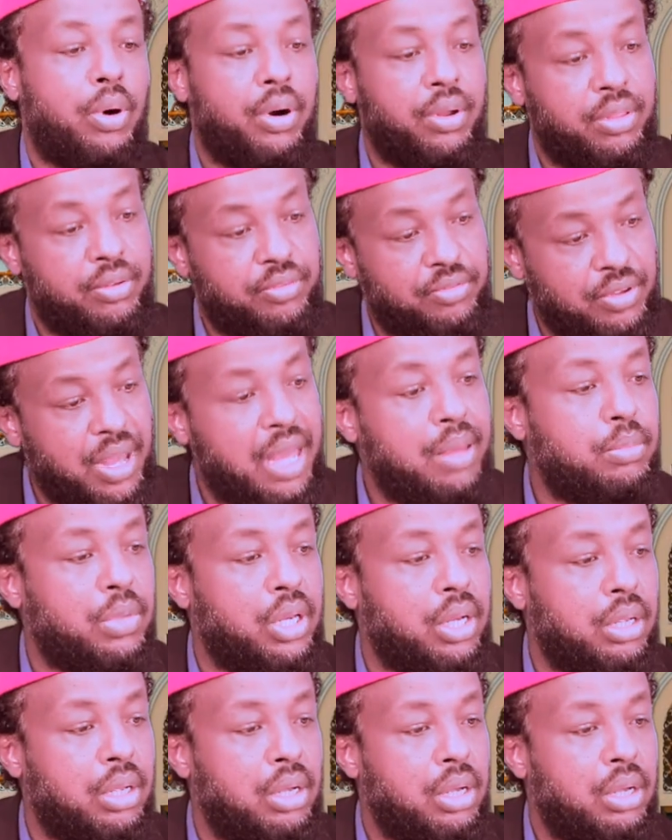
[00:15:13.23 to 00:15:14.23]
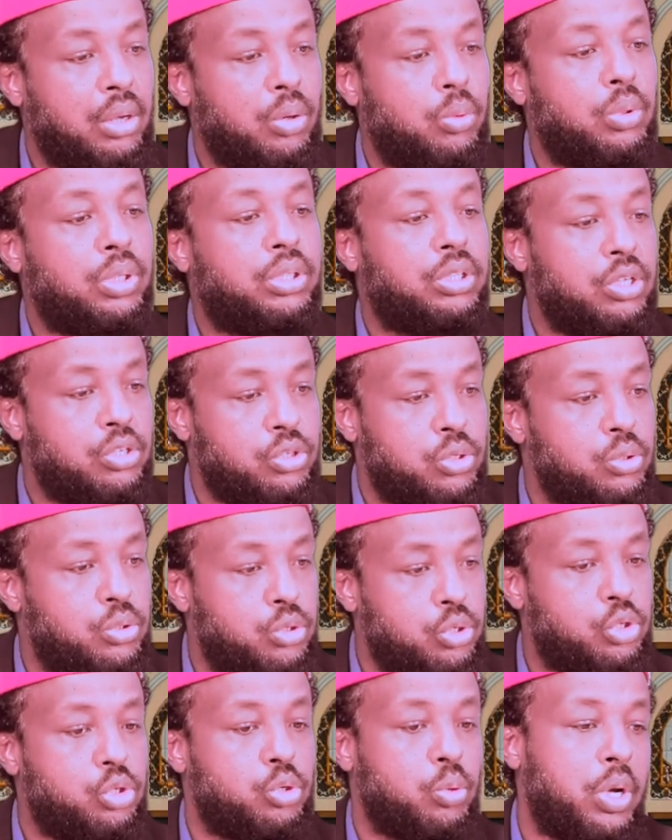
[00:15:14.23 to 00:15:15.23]
how are the family what
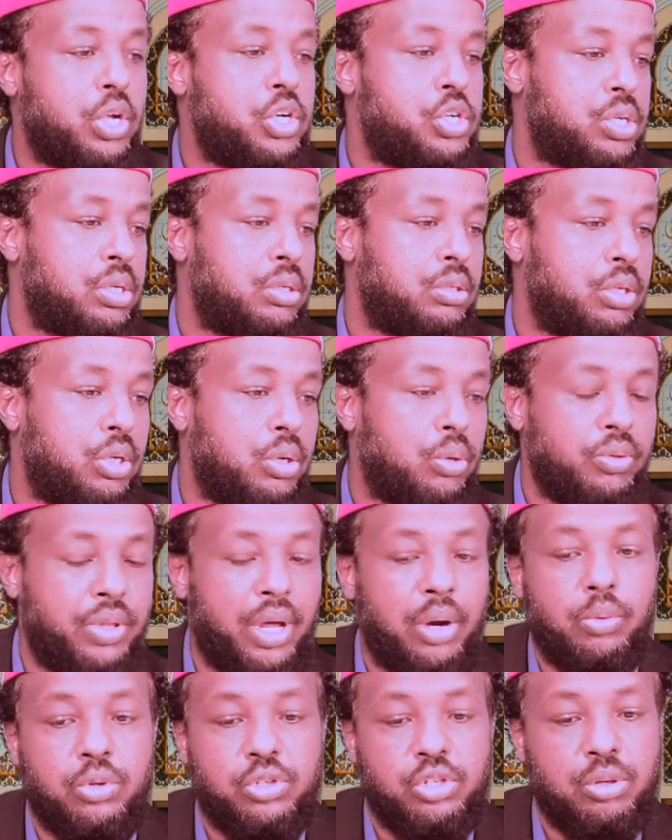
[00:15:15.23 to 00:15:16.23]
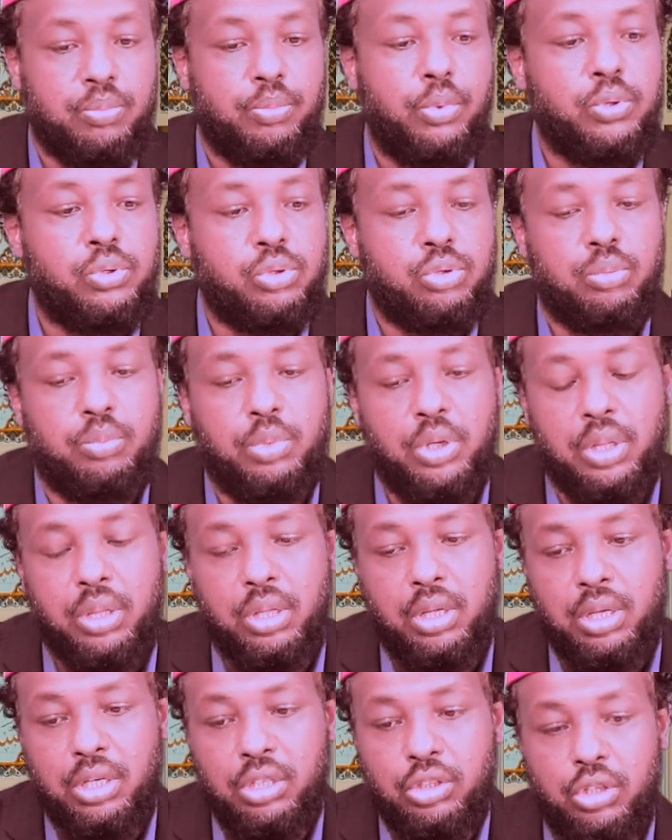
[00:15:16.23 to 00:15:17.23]
is your situation you know that was supposed
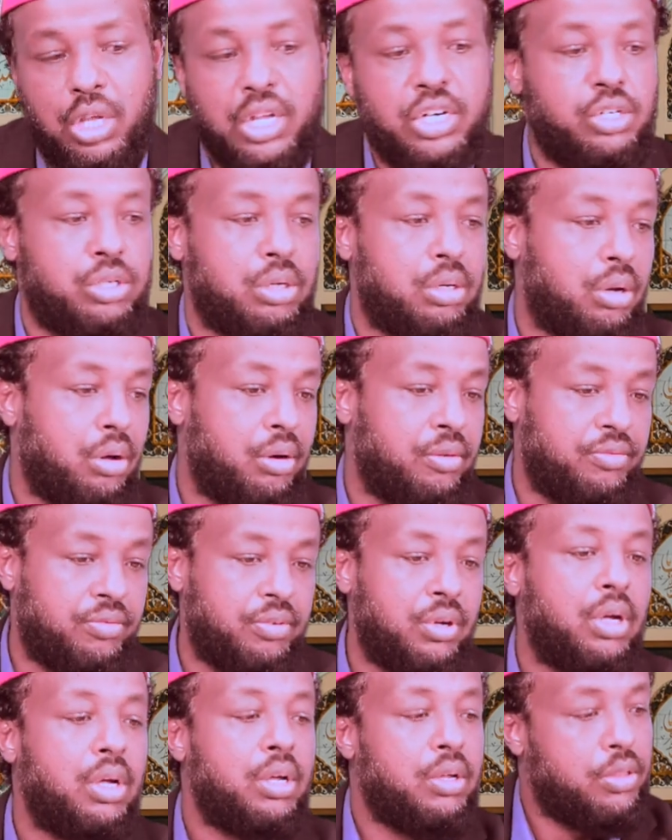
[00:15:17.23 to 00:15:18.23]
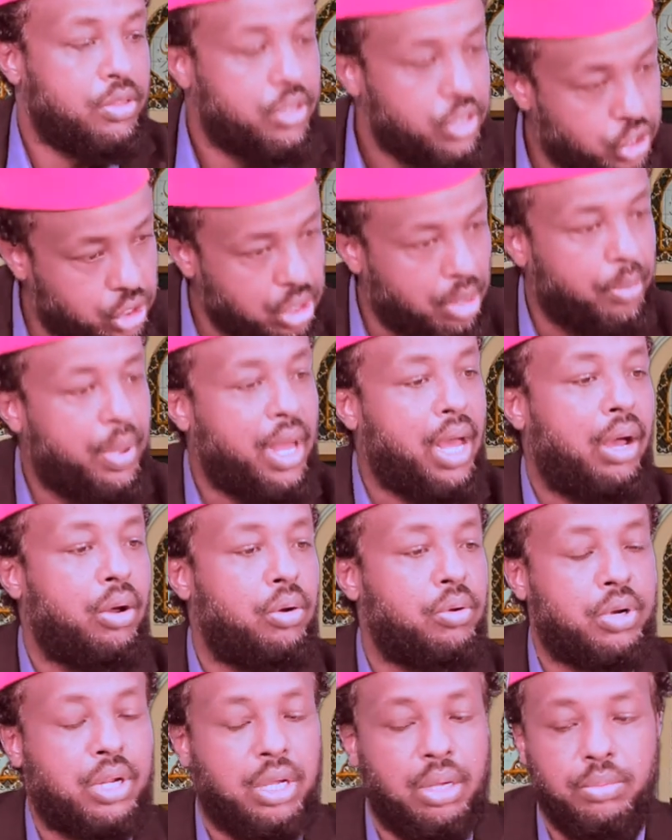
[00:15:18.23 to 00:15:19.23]
to be the intention of the
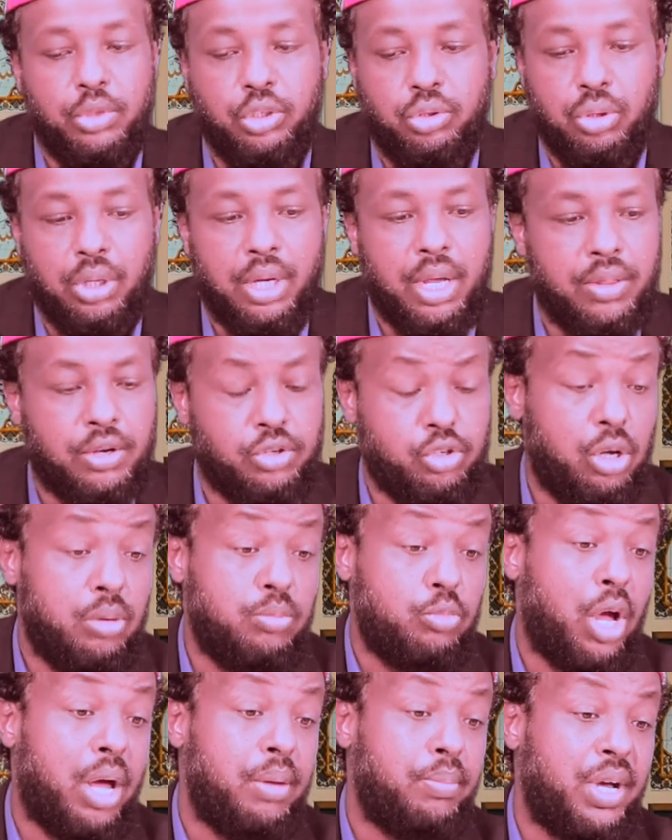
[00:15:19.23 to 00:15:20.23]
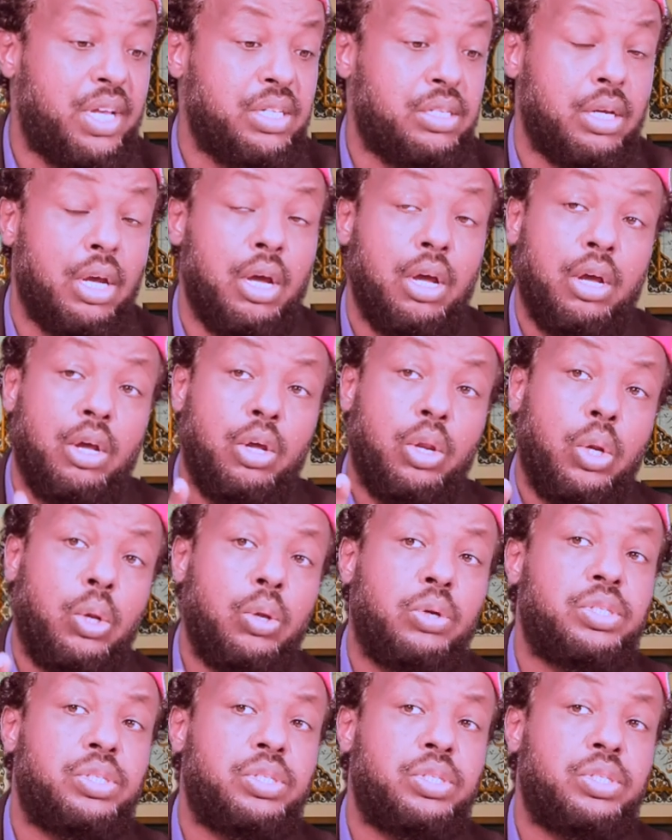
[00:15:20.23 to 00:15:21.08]
jama'ah or coming together so ibn abbas